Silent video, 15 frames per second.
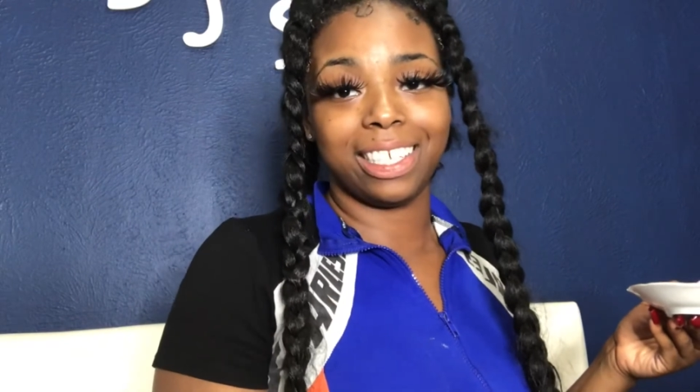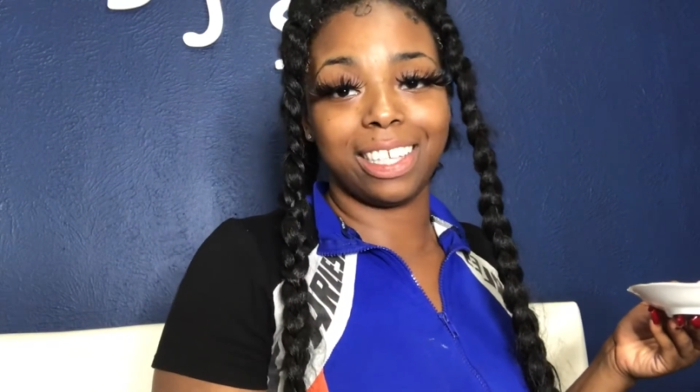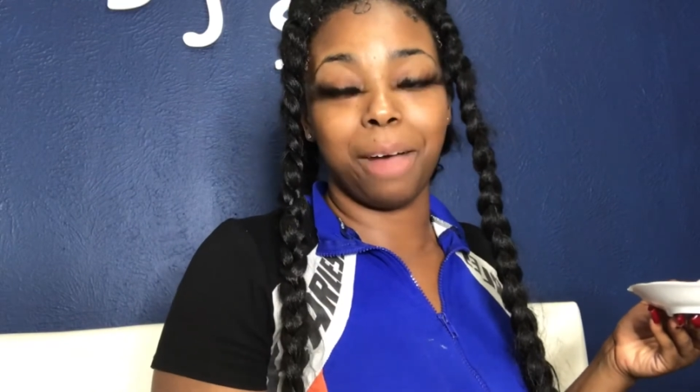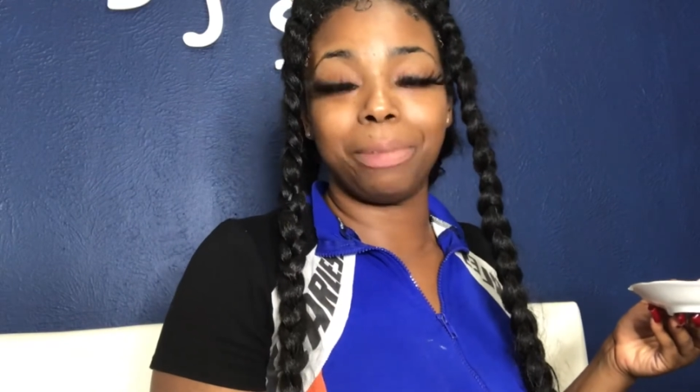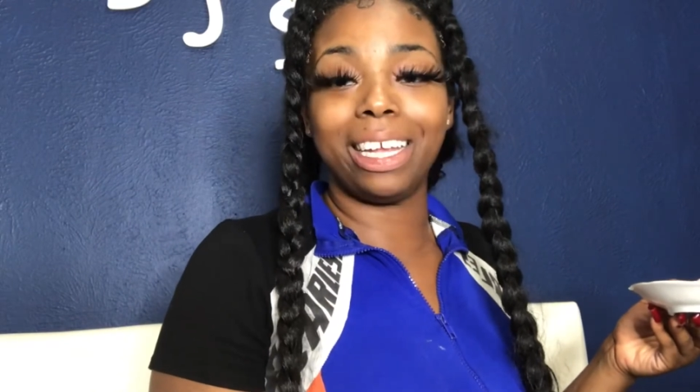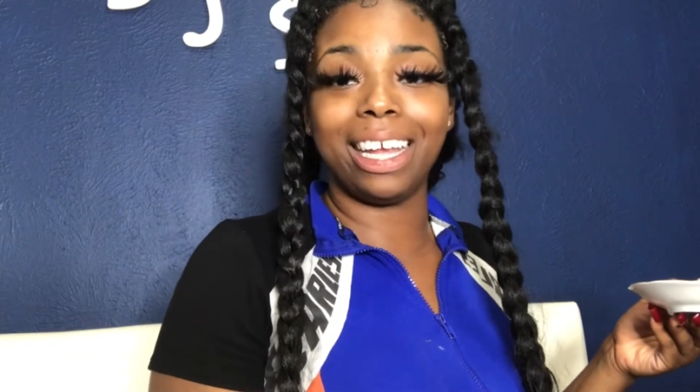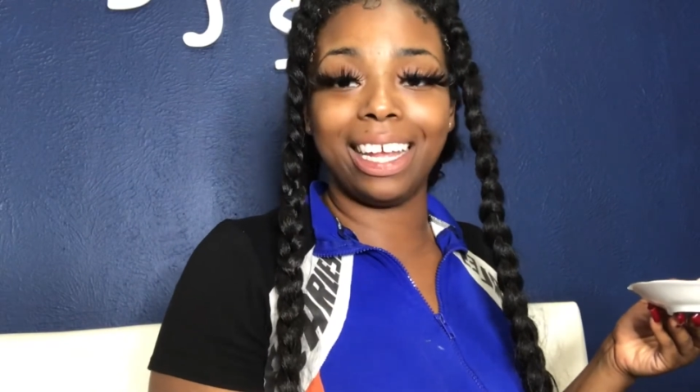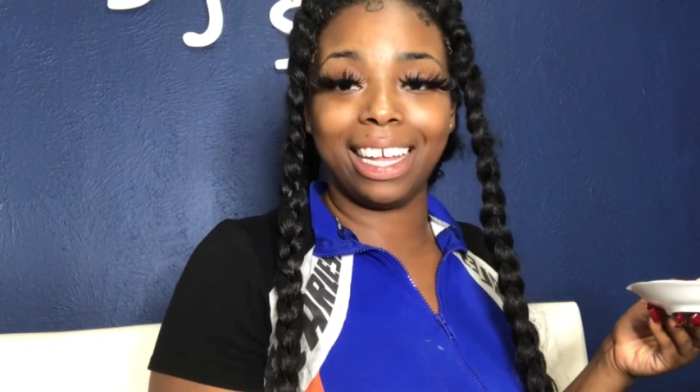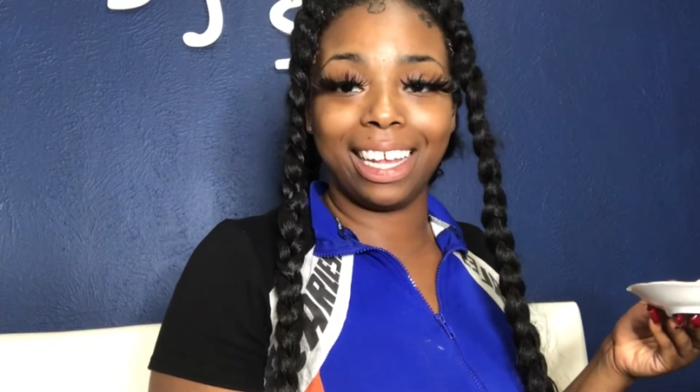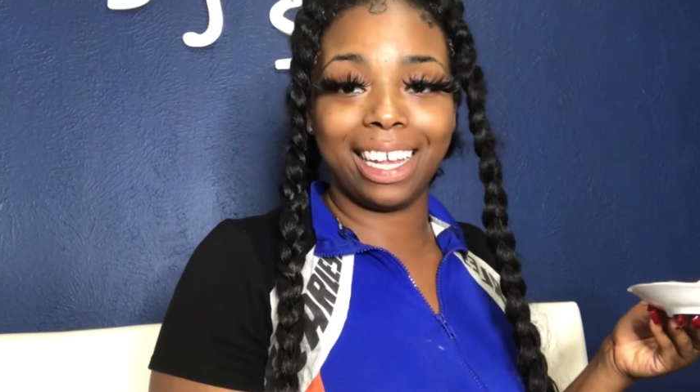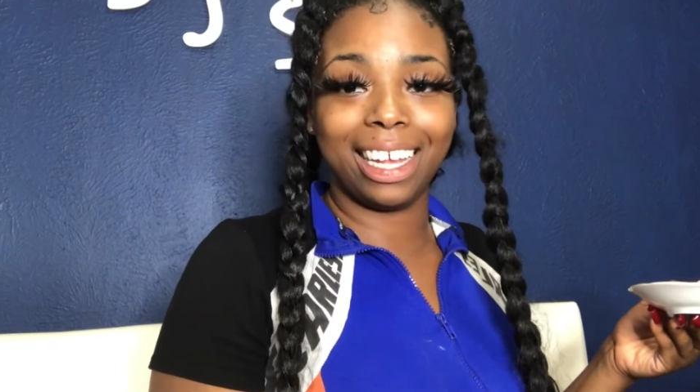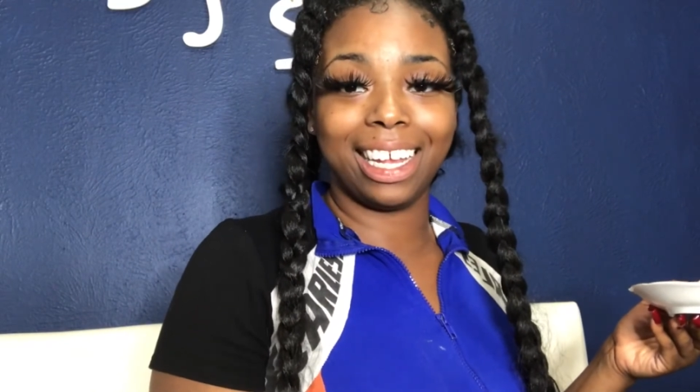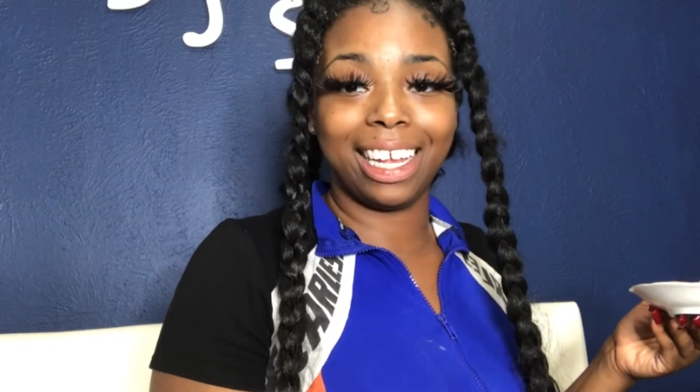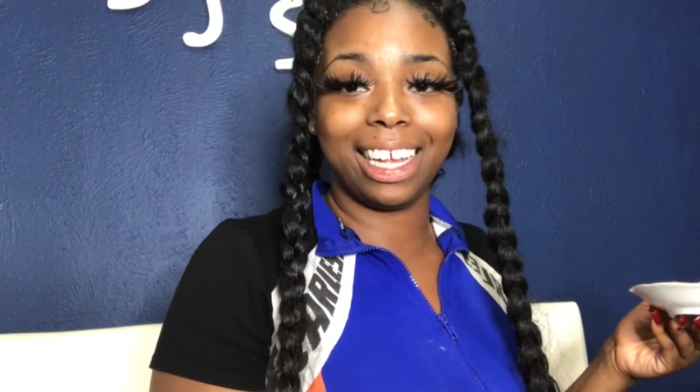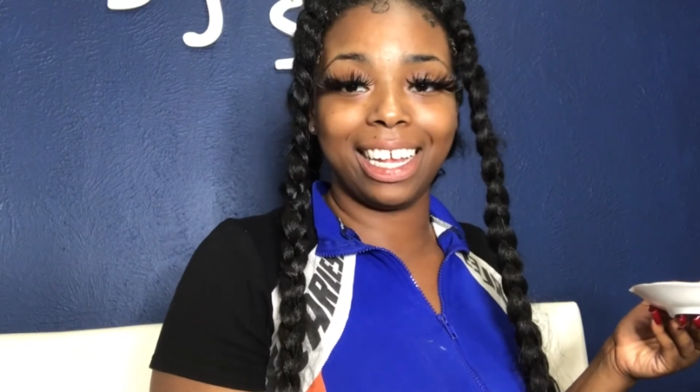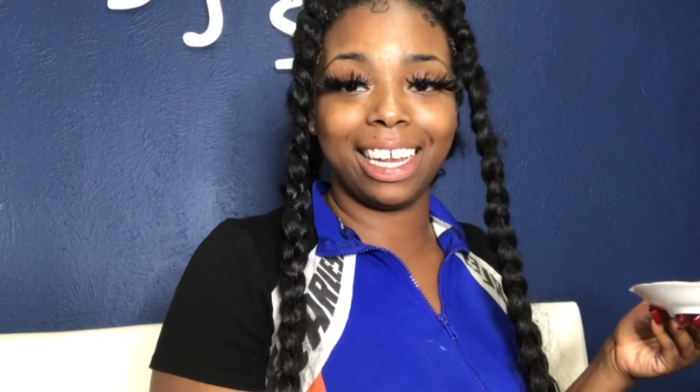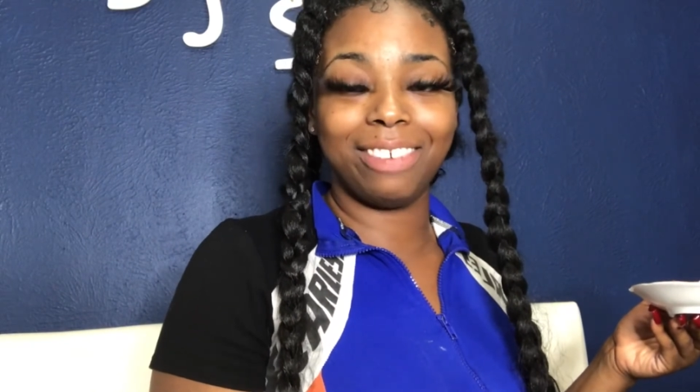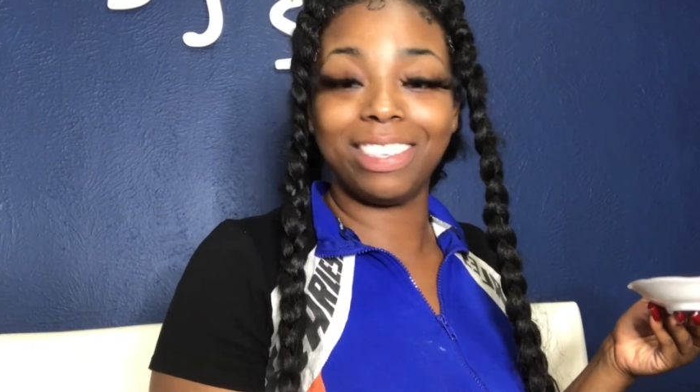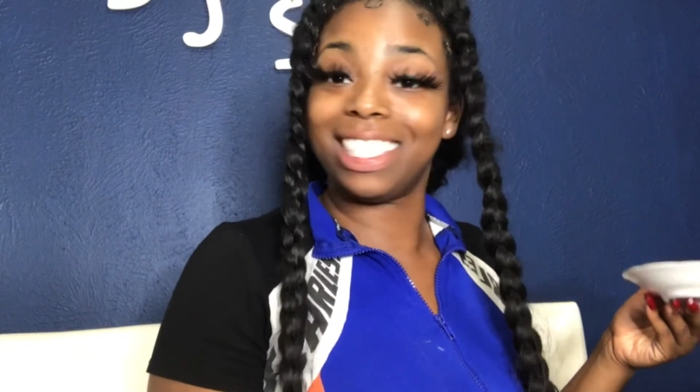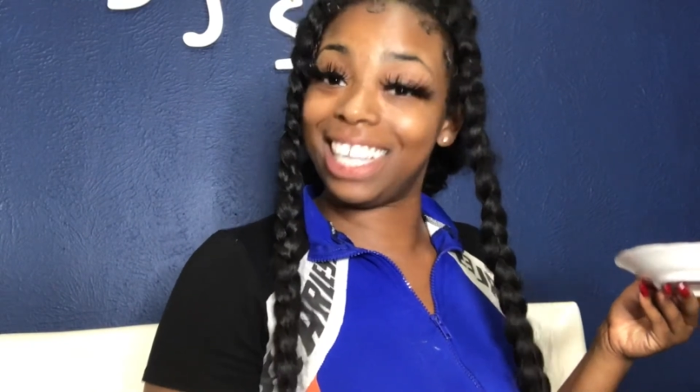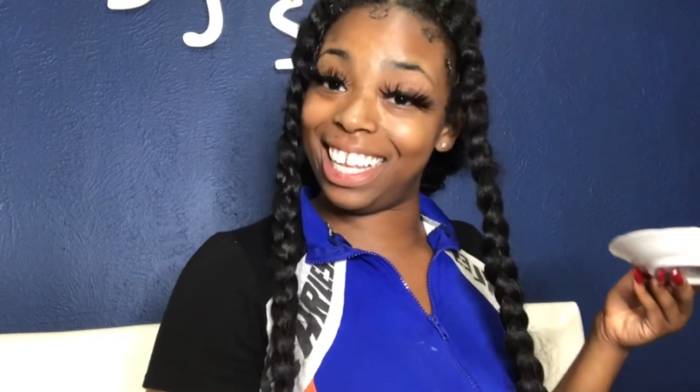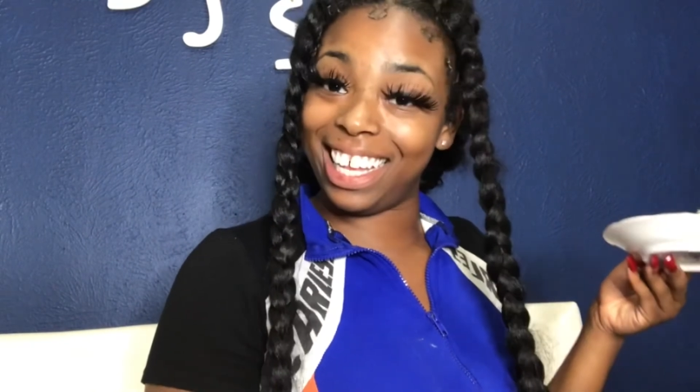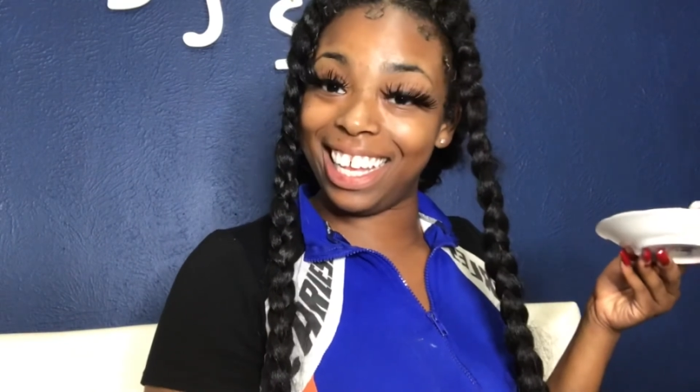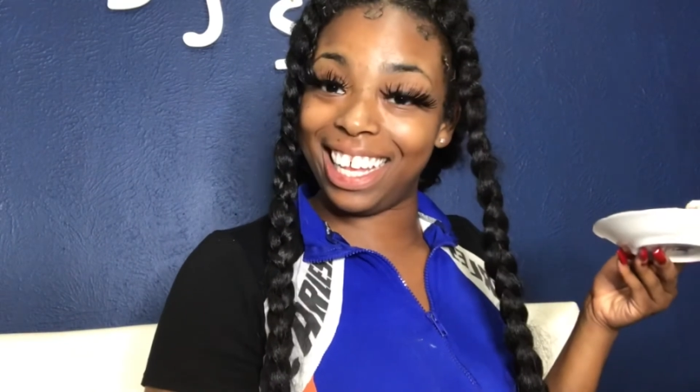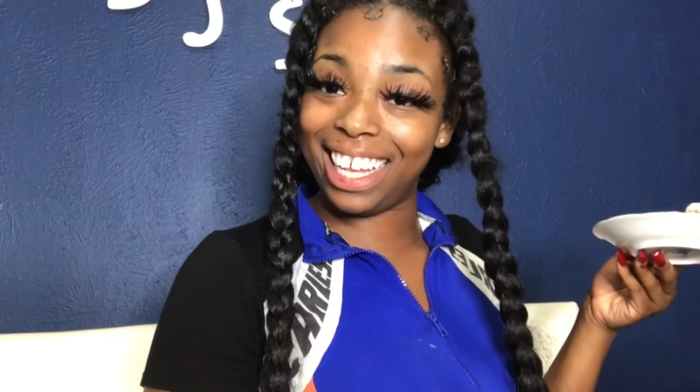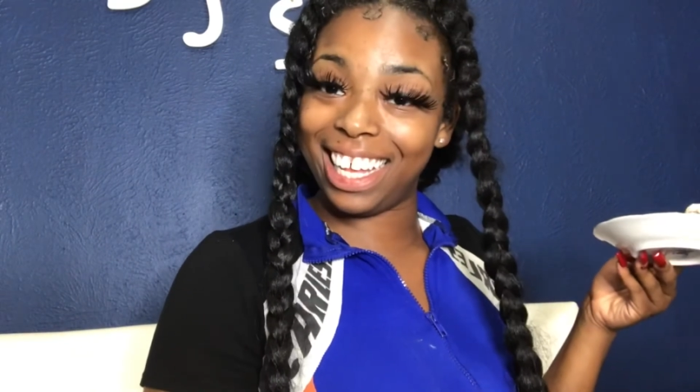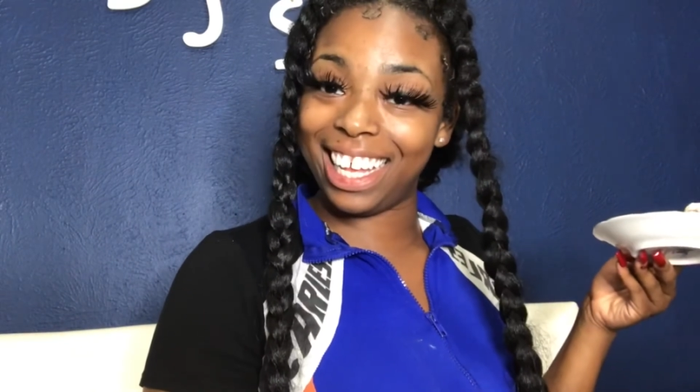So I'm lit. But it's good.